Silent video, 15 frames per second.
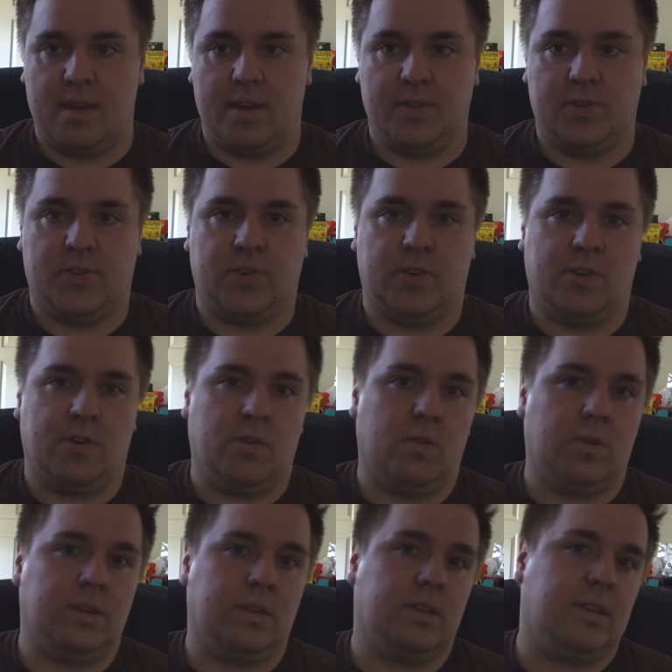
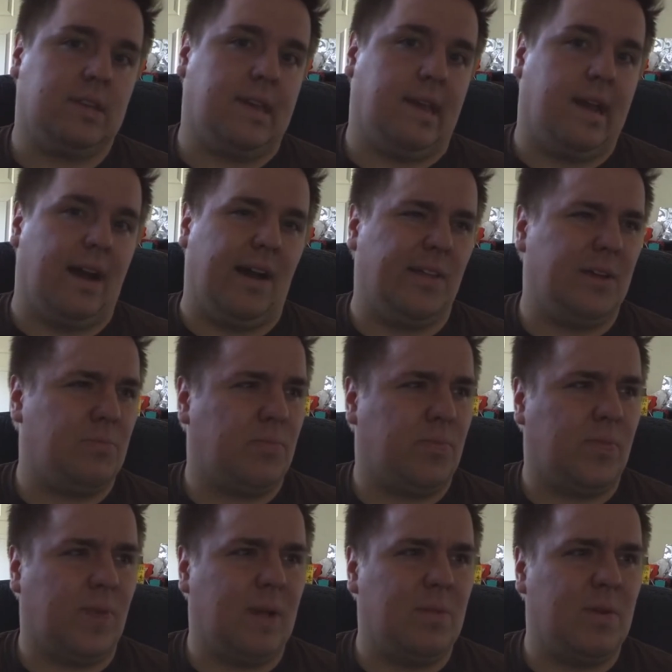So, yeah, that
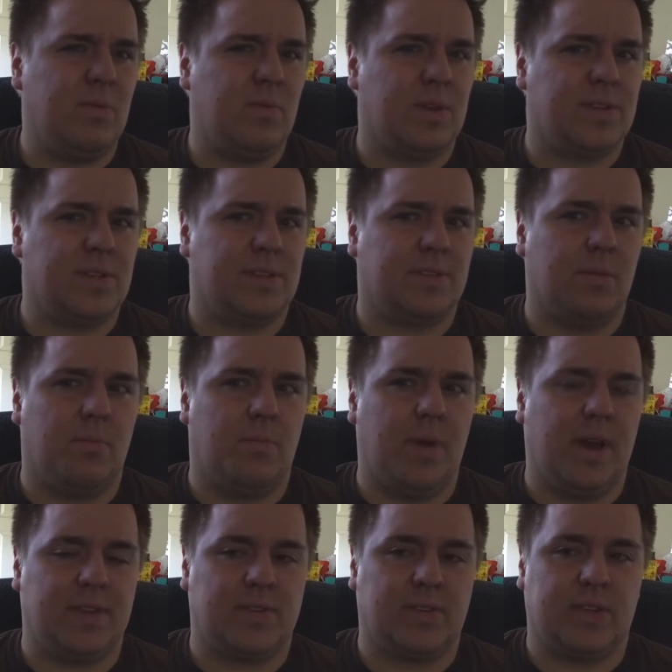probably wasn't the
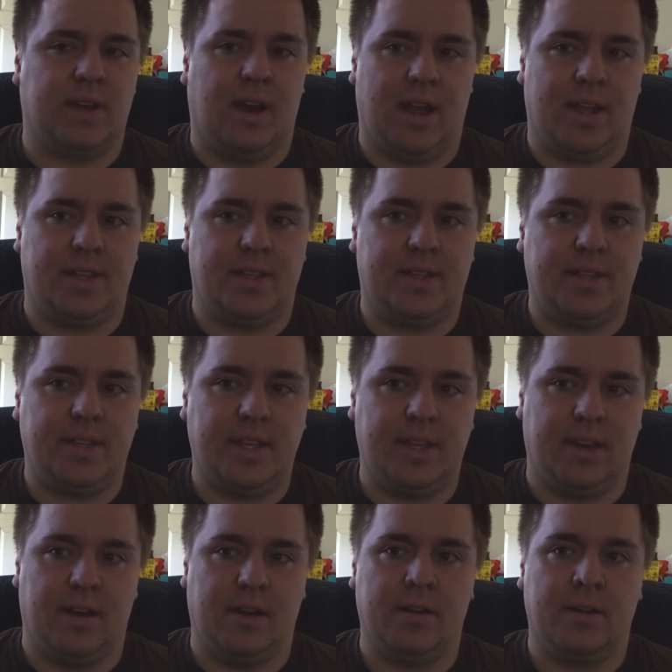best
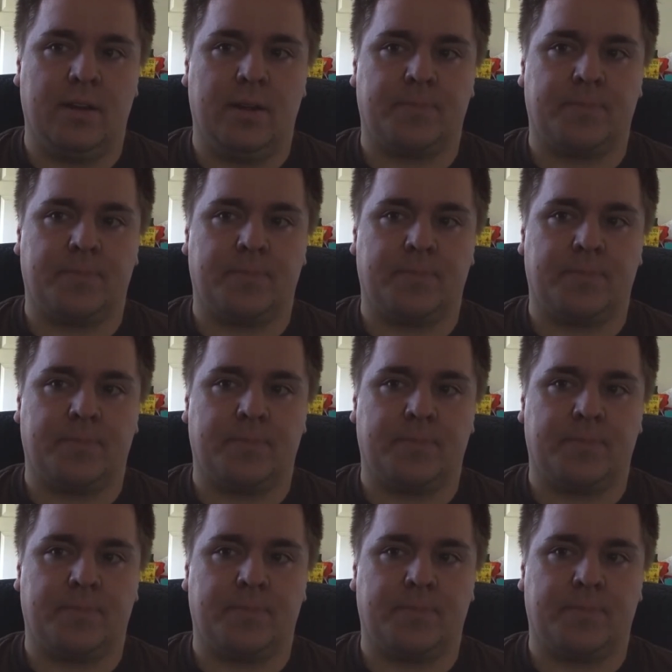idea.